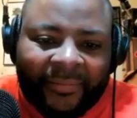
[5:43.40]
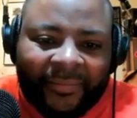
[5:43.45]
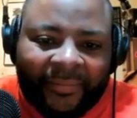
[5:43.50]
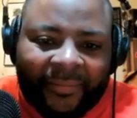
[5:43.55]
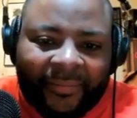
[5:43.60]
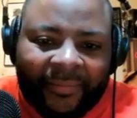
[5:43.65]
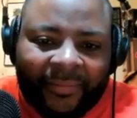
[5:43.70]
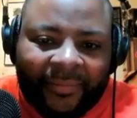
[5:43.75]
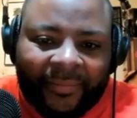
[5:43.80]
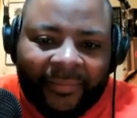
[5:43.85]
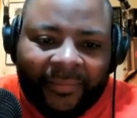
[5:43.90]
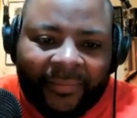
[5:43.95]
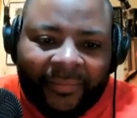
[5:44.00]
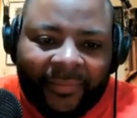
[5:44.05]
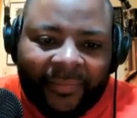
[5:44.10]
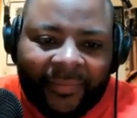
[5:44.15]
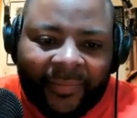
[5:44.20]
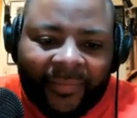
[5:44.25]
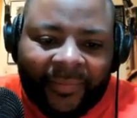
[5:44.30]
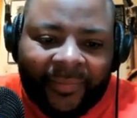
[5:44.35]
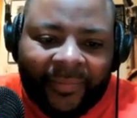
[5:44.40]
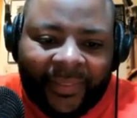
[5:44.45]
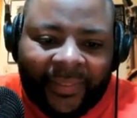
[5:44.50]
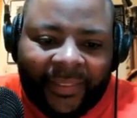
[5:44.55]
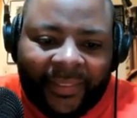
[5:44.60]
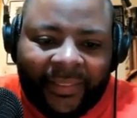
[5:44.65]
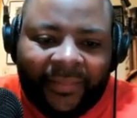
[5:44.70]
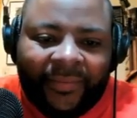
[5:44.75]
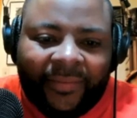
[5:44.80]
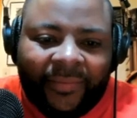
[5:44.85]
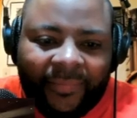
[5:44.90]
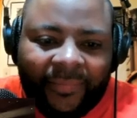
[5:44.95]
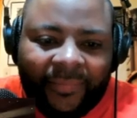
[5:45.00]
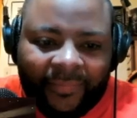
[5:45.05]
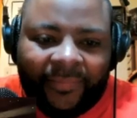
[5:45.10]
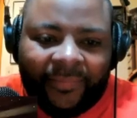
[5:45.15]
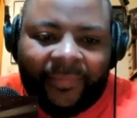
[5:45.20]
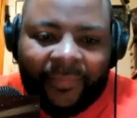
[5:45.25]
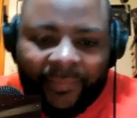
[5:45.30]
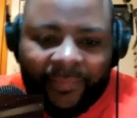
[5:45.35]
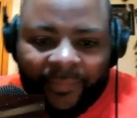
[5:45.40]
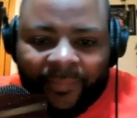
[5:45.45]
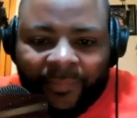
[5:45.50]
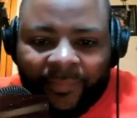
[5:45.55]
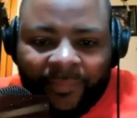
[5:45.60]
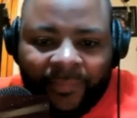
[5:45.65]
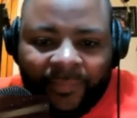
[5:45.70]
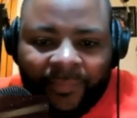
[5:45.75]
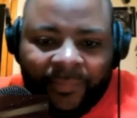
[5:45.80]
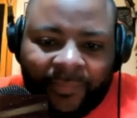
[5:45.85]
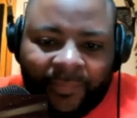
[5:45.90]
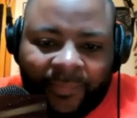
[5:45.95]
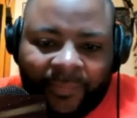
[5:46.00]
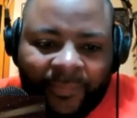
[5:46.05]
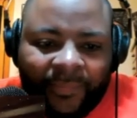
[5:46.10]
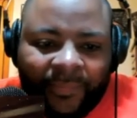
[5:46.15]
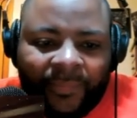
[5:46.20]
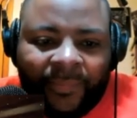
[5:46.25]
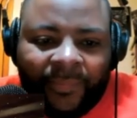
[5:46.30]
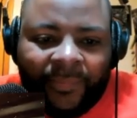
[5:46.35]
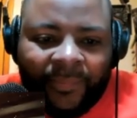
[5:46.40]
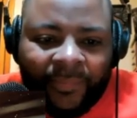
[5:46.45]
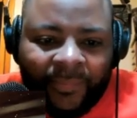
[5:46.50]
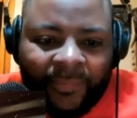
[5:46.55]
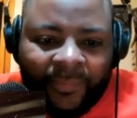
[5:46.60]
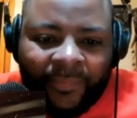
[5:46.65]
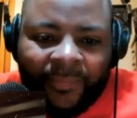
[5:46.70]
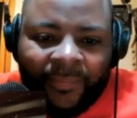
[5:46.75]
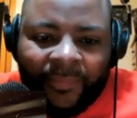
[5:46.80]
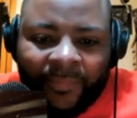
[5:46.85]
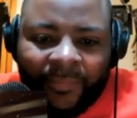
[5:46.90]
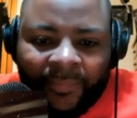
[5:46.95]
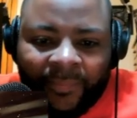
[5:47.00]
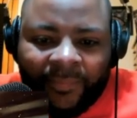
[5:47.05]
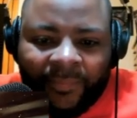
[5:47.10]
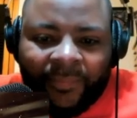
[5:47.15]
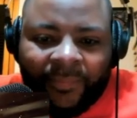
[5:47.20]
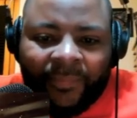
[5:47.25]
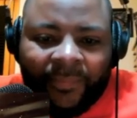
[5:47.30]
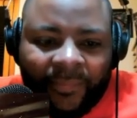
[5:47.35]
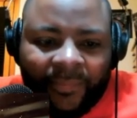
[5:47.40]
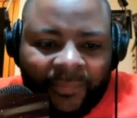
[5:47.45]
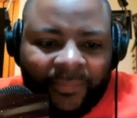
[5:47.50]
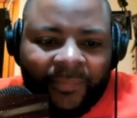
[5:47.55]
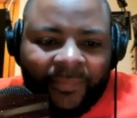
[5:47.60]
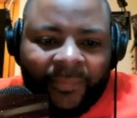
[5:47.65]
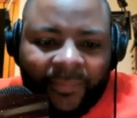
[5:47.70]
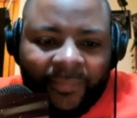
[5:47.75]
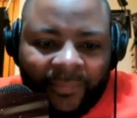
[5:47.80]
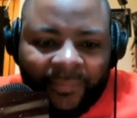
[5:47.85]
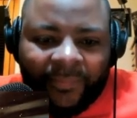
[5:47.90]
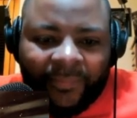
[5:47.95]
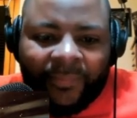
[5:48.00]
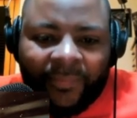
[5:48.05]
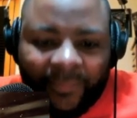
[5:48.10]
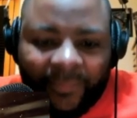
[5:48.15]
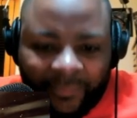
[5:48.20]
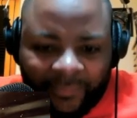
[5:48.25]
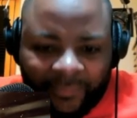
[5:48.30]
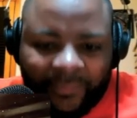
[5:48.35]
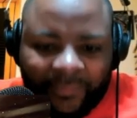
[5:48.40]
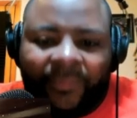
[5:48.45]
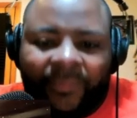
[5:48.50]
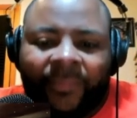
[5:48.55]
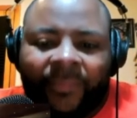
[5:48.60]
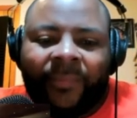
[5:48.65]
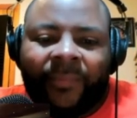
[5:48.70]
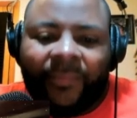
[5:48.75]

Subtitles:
(not speaking)